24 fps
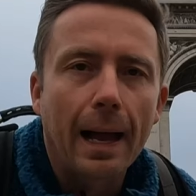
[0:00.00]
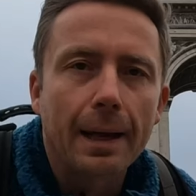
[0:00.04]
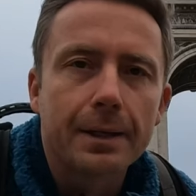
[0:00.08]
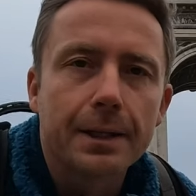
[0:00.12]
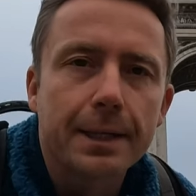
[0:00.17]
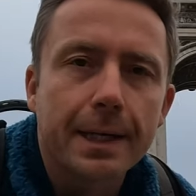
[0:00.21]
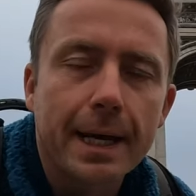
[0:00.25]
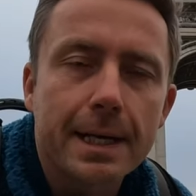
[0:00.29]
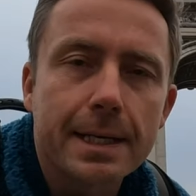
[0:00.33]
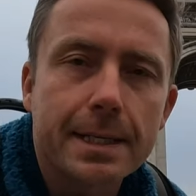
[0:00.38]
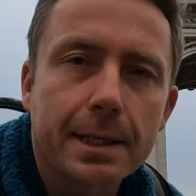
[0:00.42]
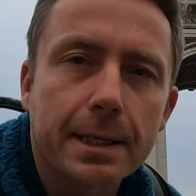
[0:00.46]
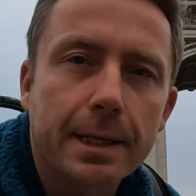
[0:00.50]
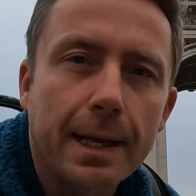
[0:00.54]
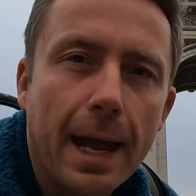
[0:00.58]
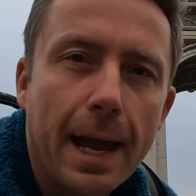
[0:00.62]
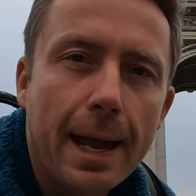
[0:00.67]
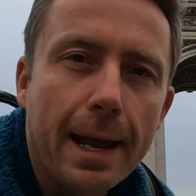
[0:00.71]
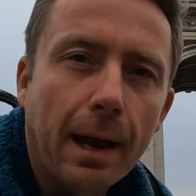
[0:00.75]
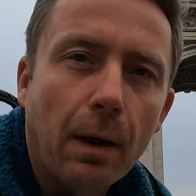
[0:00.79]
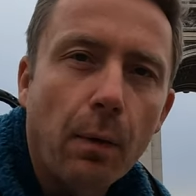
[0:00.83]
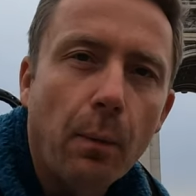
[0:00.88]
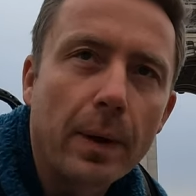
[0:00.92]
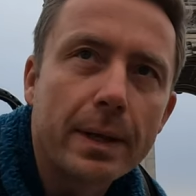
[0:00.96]
And
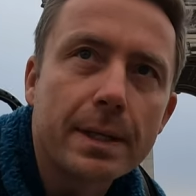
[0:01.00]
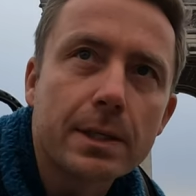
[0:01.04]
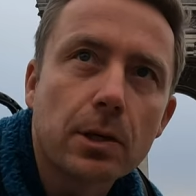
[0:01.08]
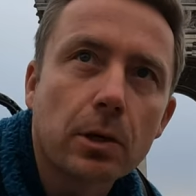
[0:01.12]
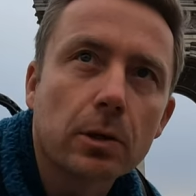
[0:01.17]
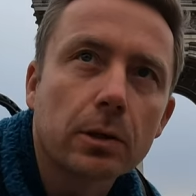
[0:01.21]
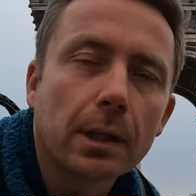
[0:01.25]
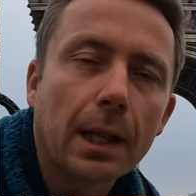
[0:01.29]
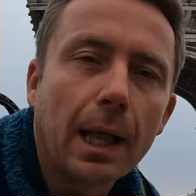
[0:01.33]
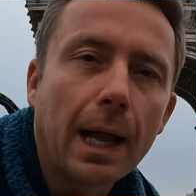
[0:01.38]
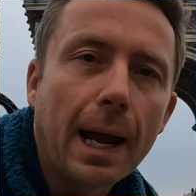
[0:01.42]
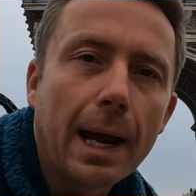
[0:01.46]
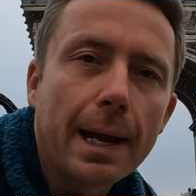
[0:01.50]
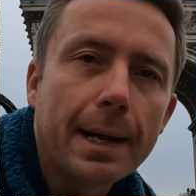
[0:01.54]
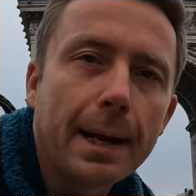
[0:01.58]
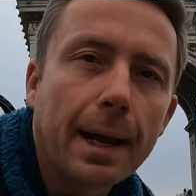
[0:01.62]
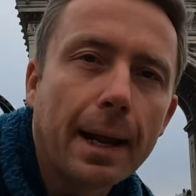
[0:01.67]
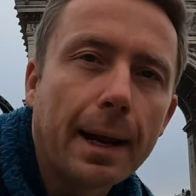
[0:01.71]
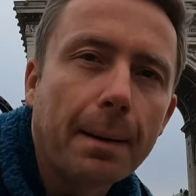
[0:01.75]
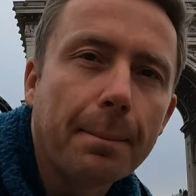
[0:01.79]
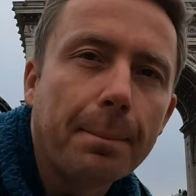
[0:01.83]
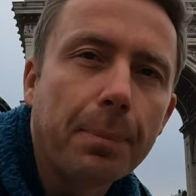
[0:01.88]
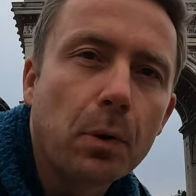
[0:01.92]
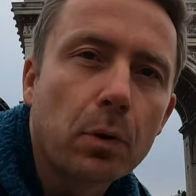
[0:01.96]
yesterday I went online
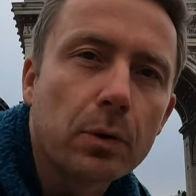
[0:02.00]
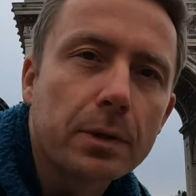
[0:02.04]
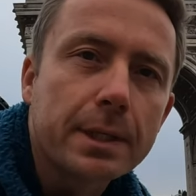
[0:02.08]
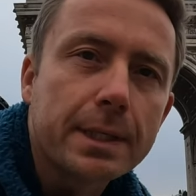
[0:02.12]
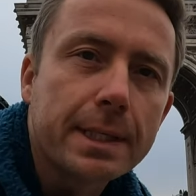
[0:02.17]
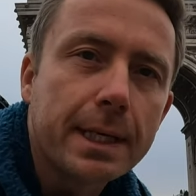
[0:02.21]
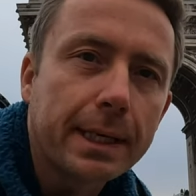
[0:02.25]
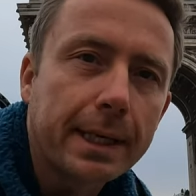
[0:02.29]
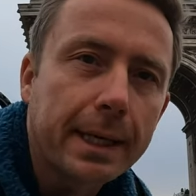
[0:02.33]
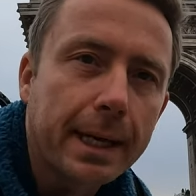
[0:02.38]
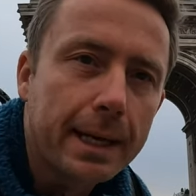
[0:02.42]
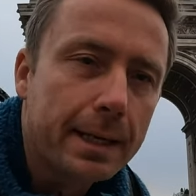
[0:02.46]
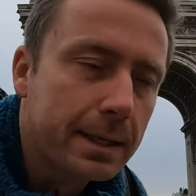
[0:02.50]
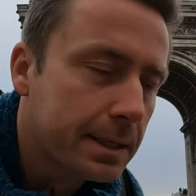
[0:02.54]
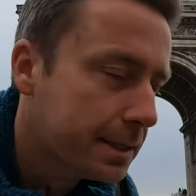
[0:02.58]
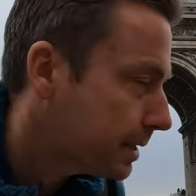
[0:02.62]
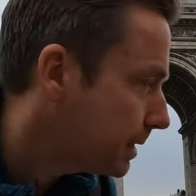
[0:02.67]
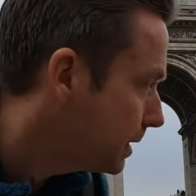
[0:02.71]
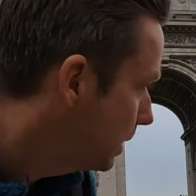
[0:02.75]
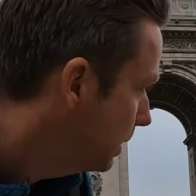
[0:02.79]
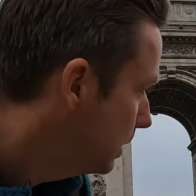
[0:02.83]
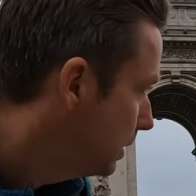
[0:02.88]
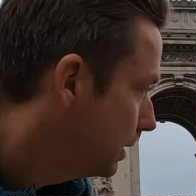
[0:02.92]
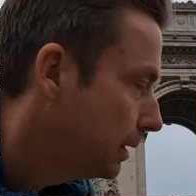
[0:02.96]
and I bought
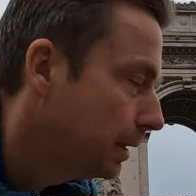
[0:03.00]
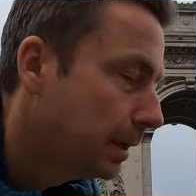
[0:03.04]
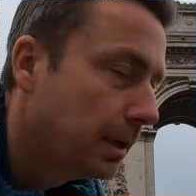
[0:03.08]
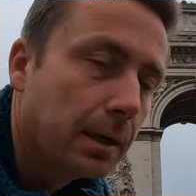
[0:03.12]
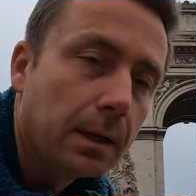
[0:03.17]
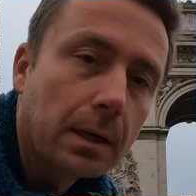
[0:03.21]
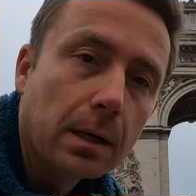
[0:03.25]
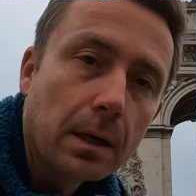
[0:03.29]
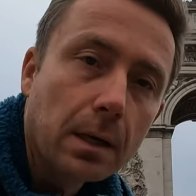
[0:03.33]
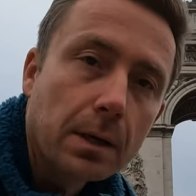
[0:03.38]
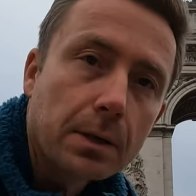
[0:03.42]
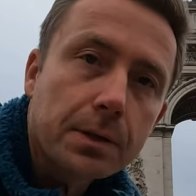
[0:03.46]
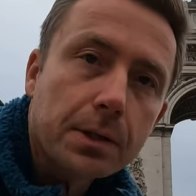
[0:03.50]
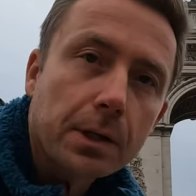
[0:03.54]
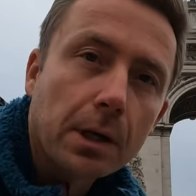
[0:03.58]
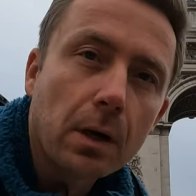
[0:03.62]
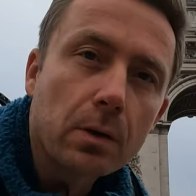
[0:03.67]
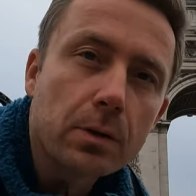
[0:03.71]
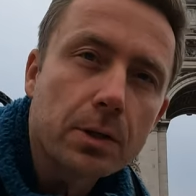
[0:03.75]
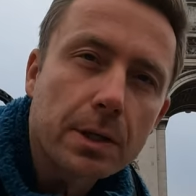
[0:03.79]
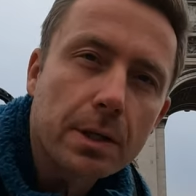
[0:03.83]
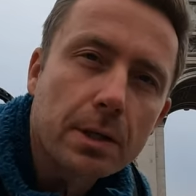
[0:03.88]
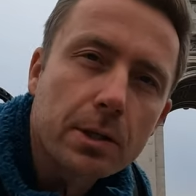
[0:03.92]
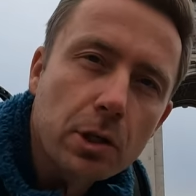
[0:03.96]
tickets to
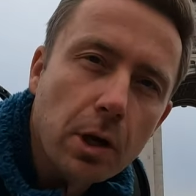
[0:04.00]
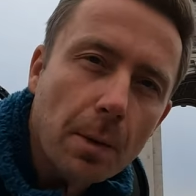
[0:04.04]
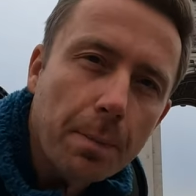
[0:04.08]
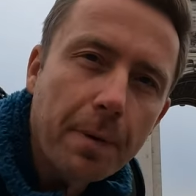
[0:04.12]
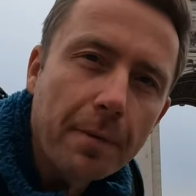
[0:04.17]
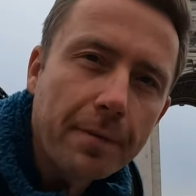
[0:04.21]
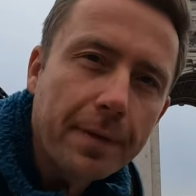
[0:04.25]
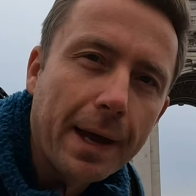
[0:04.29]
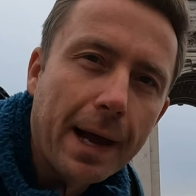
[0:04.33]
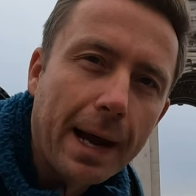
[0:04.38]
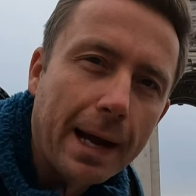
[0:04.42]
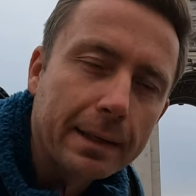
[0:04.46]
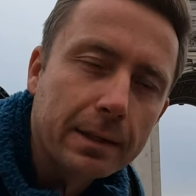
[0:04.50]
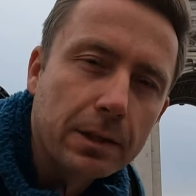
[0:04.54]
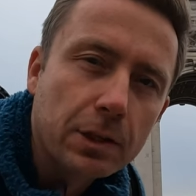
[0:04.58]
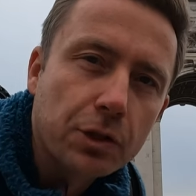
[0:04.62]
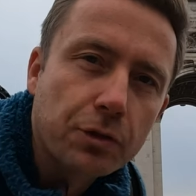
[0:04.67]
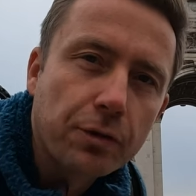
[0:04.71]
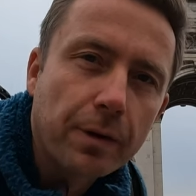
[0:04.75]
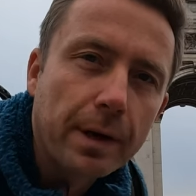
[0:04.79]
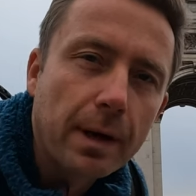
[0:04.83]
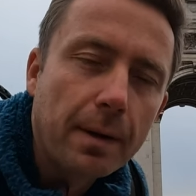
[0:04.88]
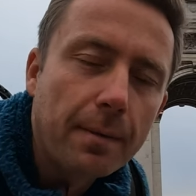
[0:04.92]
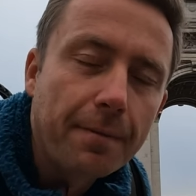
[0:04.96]
go to the top of the Arc de
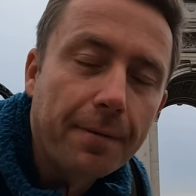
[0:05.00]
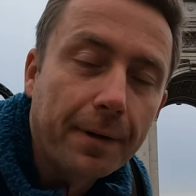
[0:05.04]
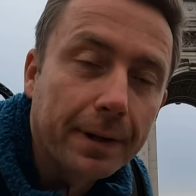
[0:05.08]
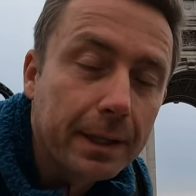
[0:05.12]
Triomphe.